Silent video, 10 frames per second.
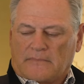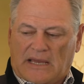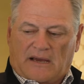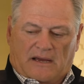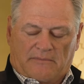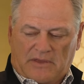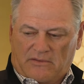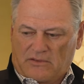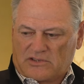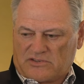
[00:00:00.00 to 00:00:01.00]
yeah, I
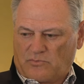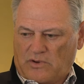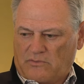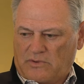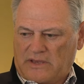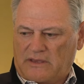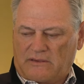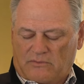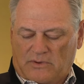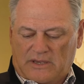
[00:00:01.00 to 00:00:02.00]
mean, listen, we